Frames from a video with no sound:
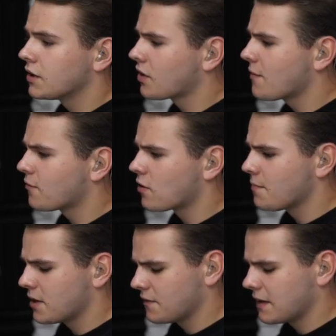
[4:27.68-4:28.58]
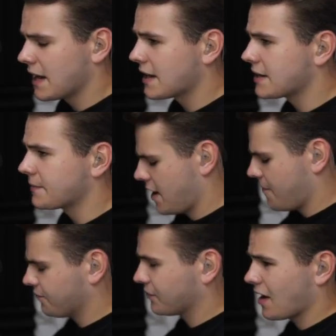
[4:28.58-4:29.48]
It's coming for a bit of a landing.
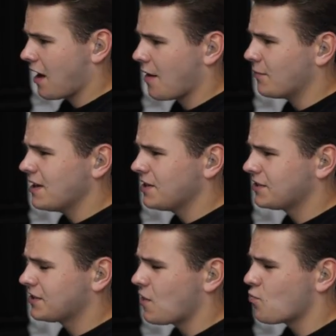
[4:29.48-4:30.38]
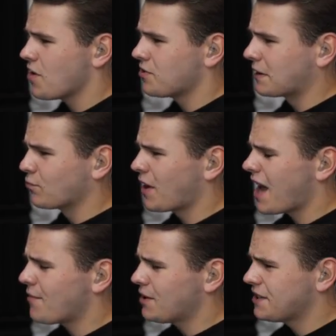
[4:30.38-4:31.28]
Now, I'm really still wondering, would
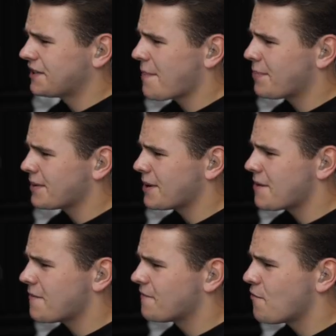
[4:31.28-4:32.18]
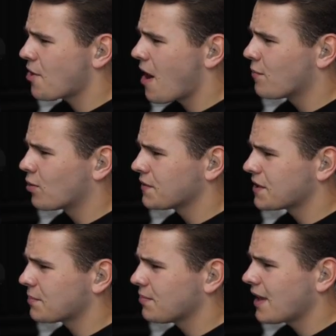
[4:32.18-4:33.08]
I ever step a foot on board
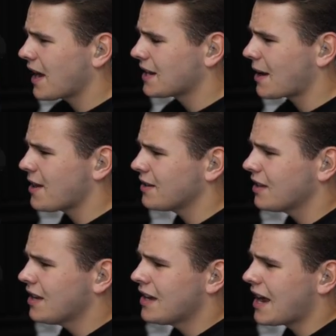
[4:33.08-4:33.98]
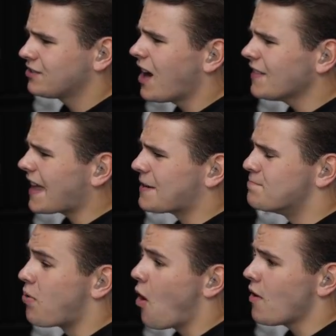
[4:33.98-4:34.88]
this plane? I mean, it's not like
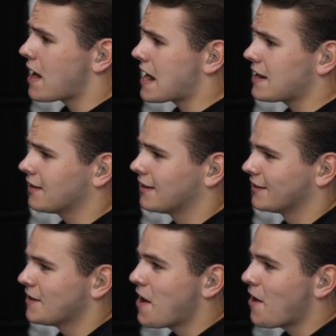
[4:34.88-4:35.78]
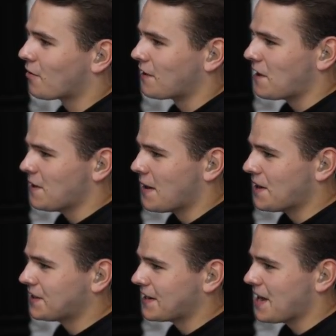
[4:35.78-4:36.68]
Boeing or
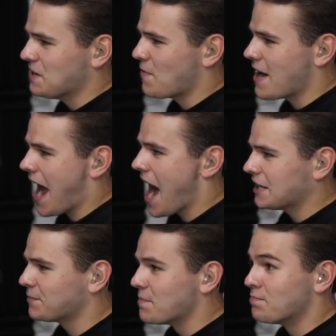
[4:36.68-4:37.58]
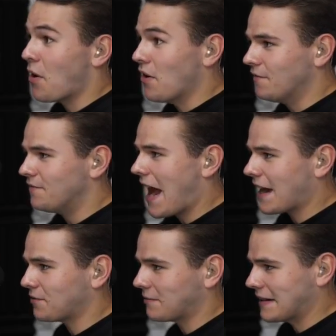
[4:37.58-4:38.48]
Airbus in any way has been
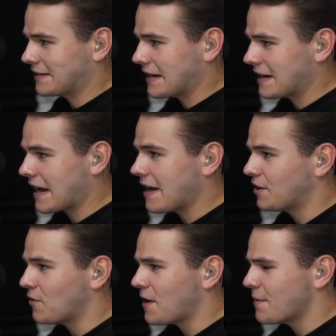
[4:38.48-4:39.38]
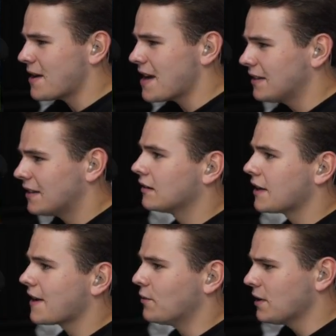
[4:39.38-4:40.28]
perfect recently, you know what I mean?
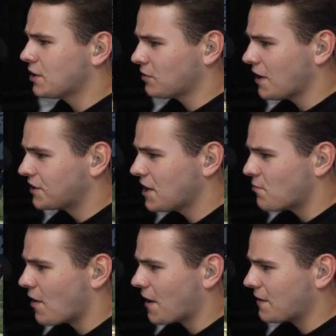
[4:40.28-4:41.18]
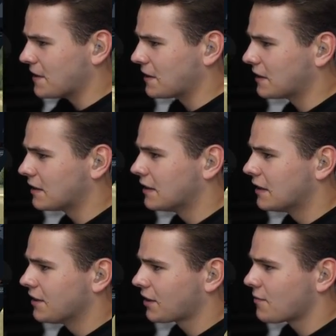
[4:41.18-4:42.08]
Like, I can't really trust anyone out here.
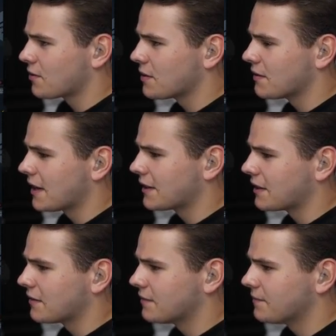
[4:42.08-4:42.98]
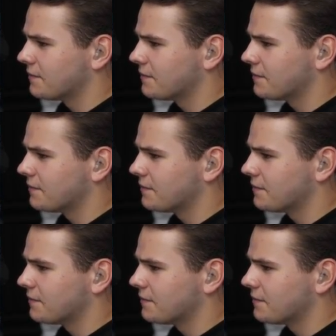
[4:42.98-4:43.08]
Let's go for a bit of landing now.